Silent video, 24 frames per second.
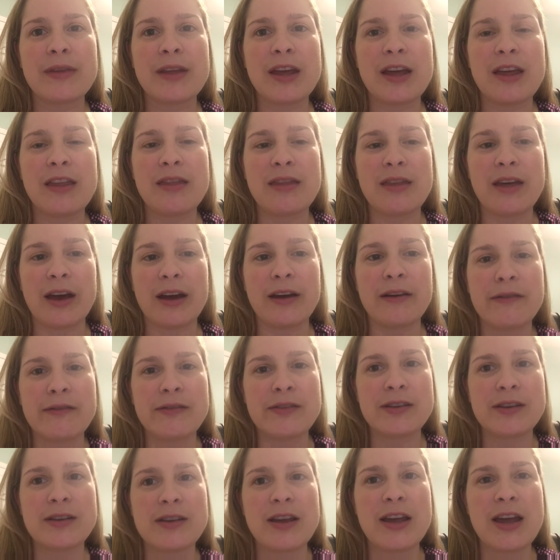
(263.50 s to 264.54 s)
and
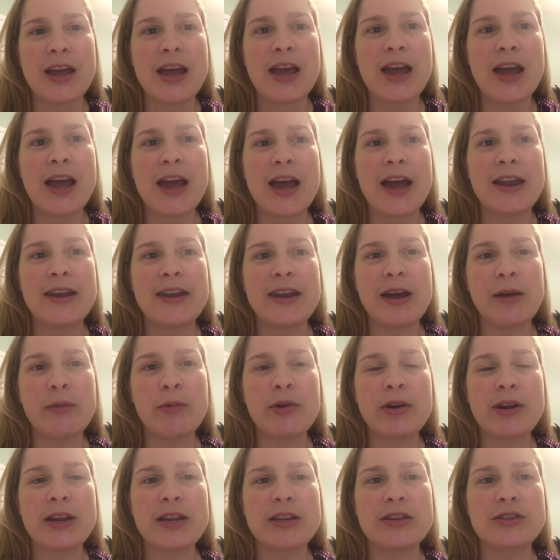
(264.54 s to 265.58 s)
theft, and
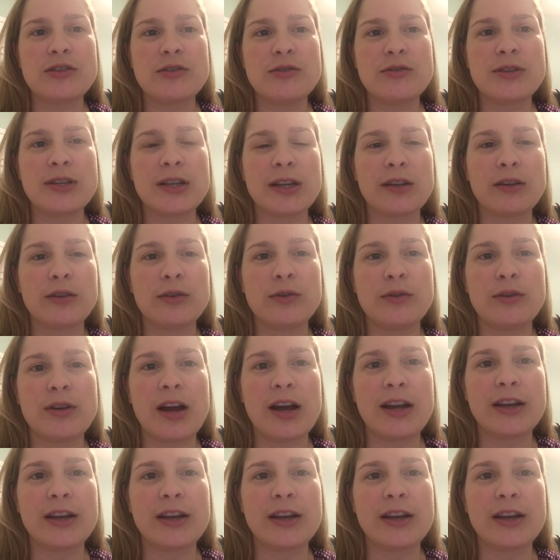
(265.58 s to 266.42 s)
network issues include